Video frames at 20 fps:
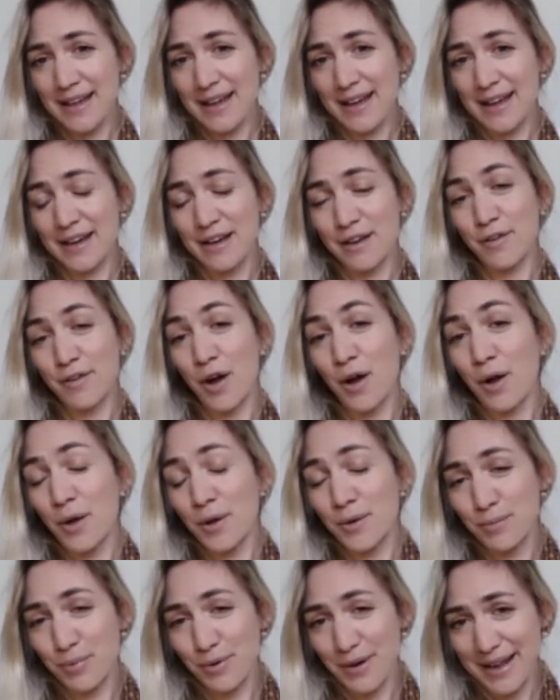and of our
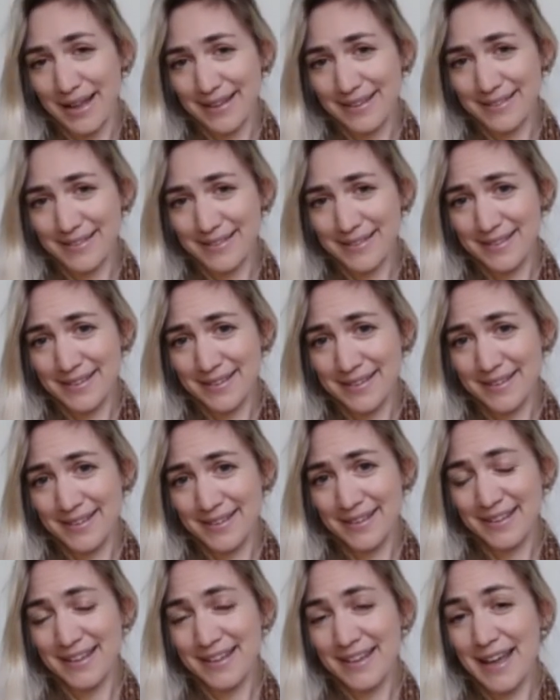own breath,
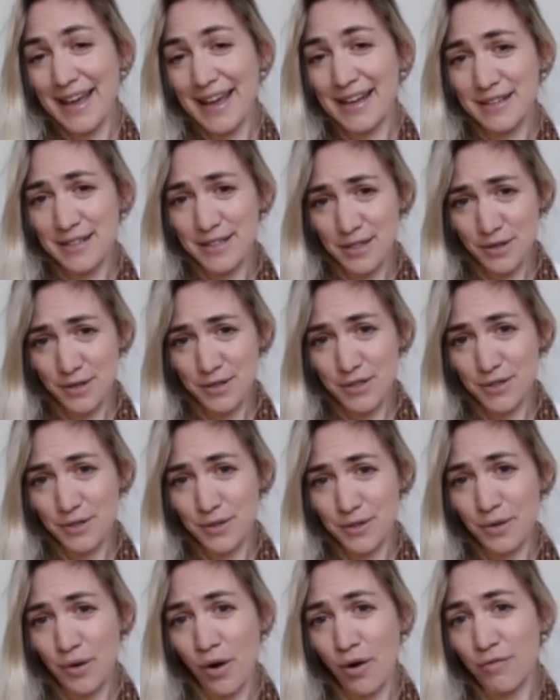and so
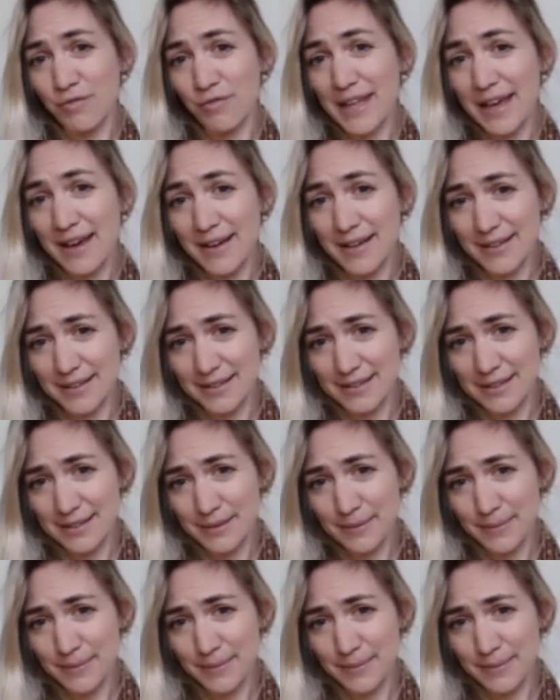too of the earth.